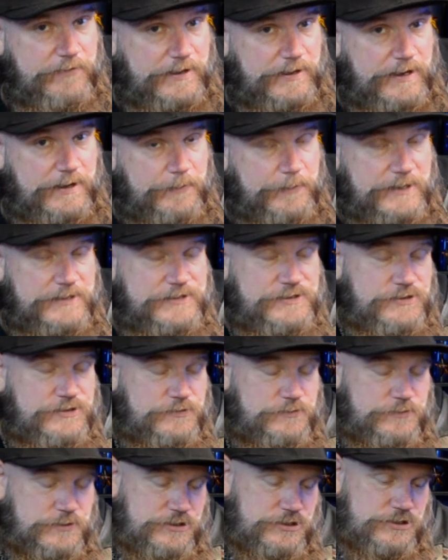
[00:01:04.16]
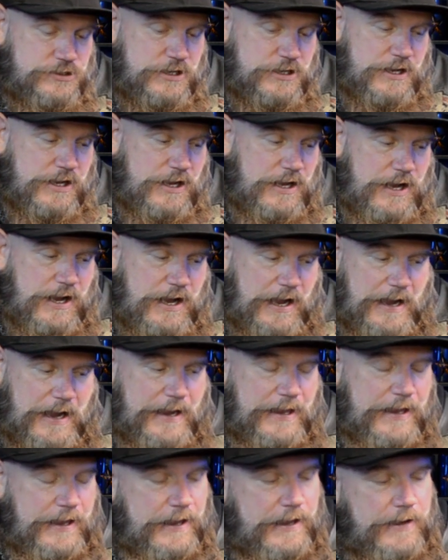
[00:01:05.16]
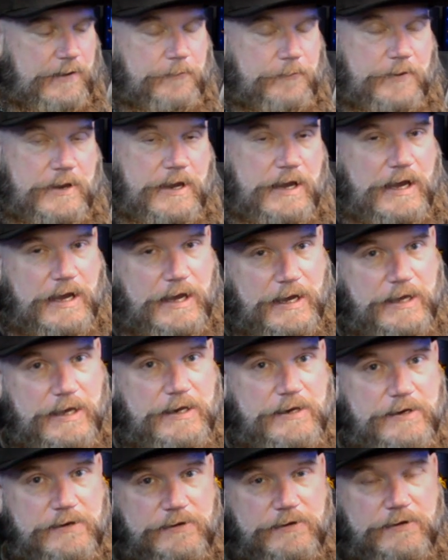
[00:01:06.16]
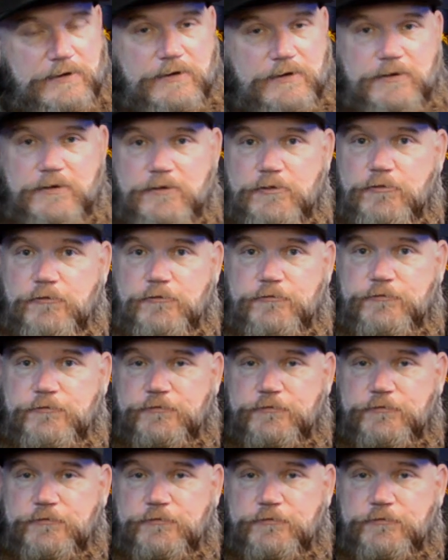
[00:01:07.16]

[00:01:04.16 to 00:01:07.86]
atomizers, which I am kind of